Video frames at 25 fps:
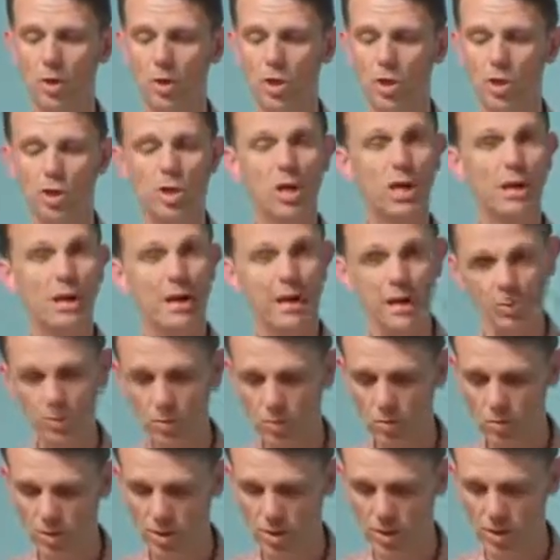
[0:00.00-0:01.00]
which
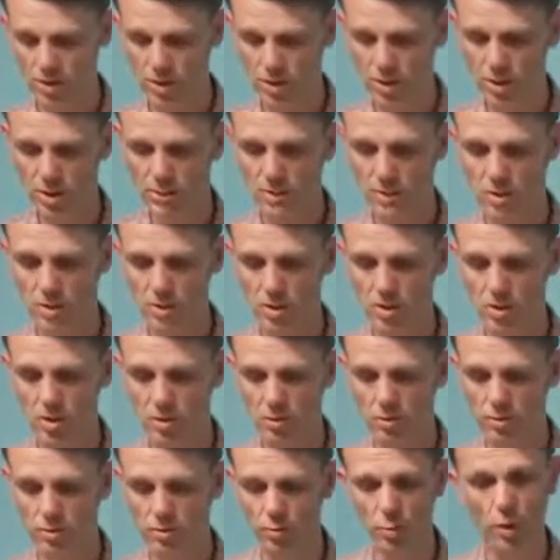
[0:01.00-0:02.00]
enables, and in some
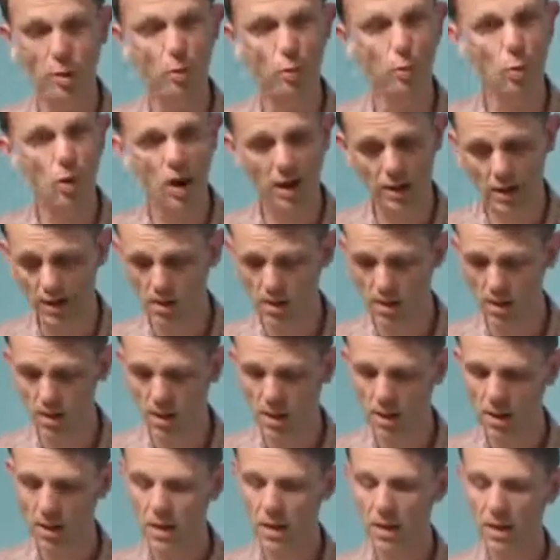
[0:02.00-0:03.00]
instances
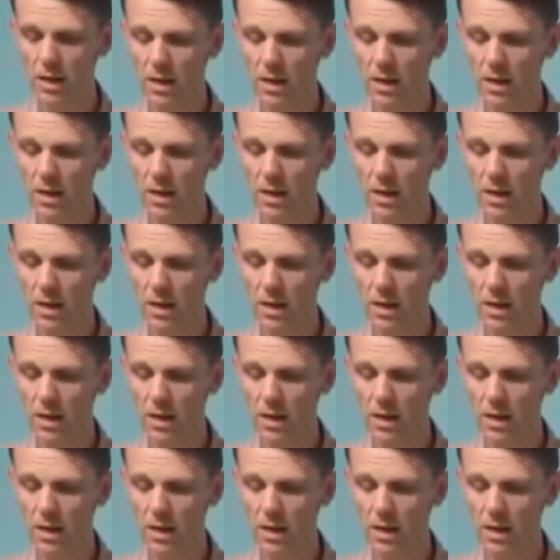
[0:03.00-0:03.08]
requires,